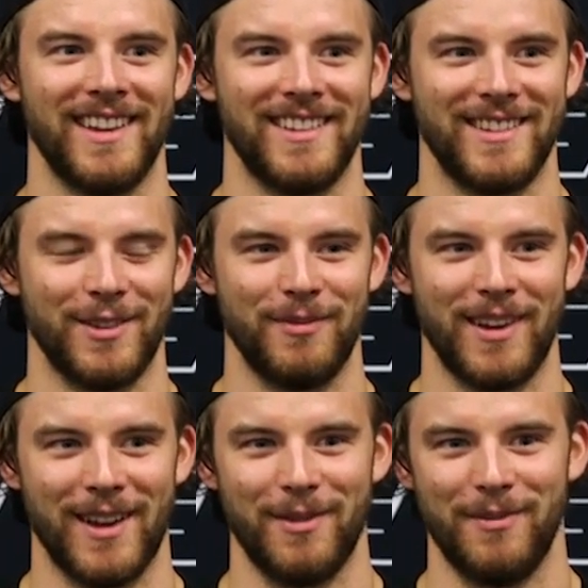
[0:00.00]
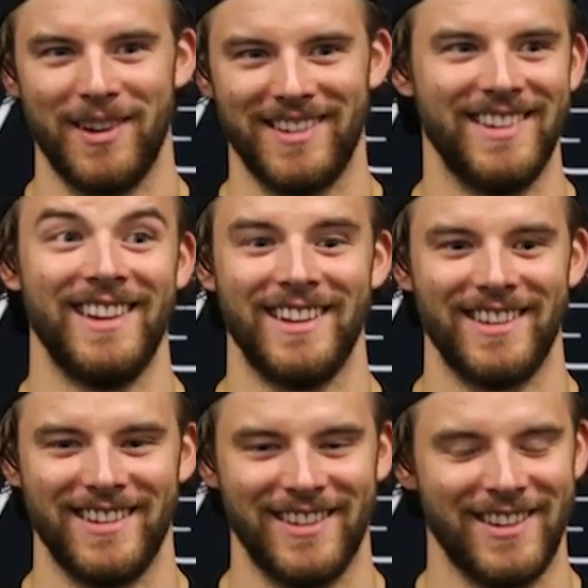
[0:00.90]
It took me a couple months, and then I
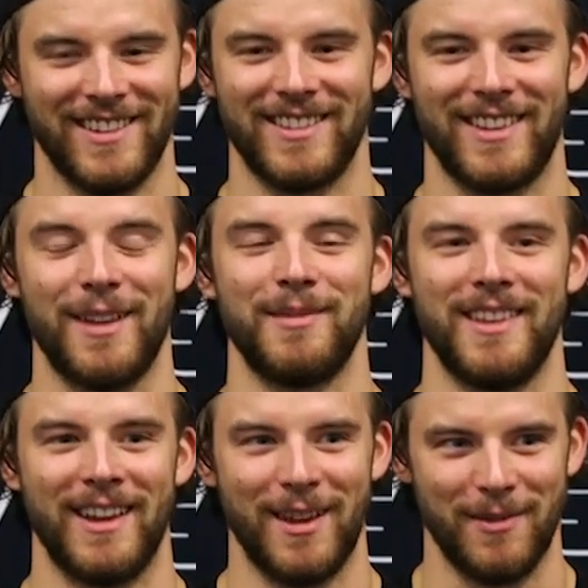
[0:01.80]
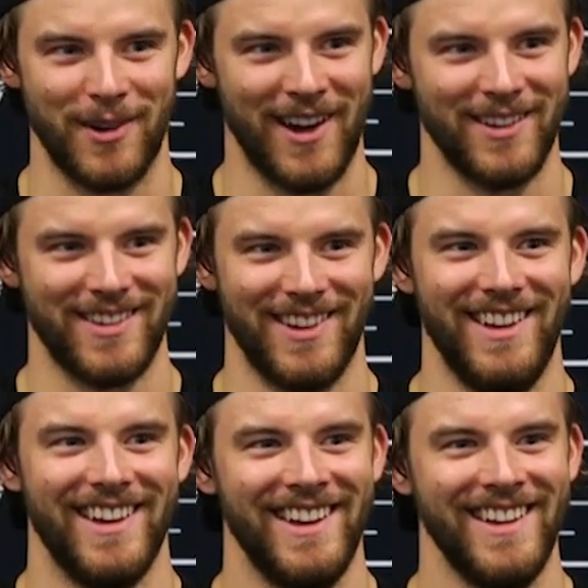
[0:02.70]
just kept seeing him around. So
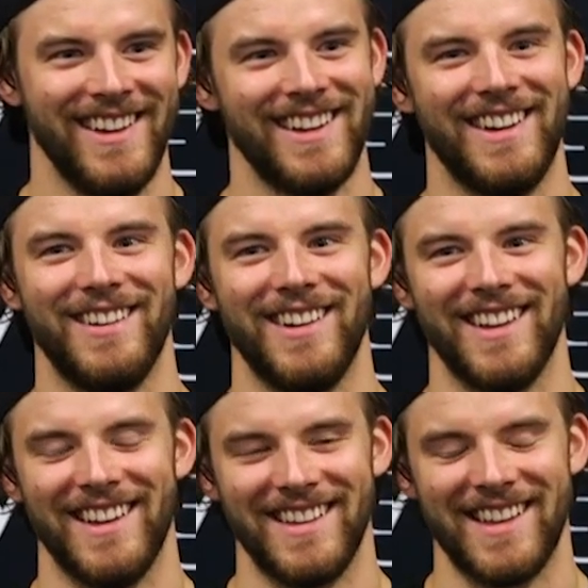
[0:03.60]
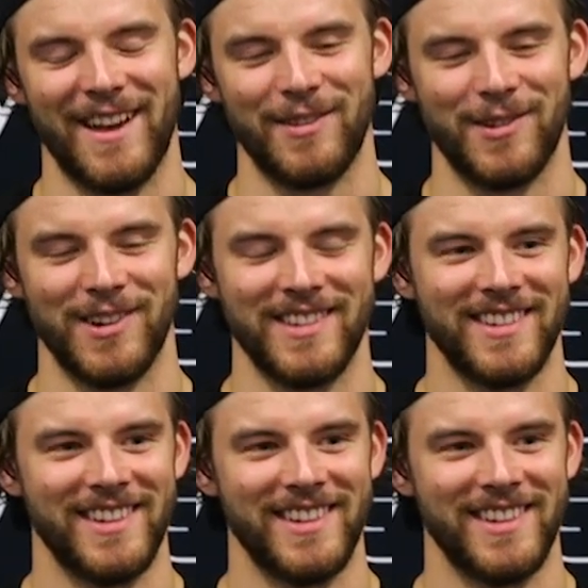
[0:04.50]
I realized afterwards.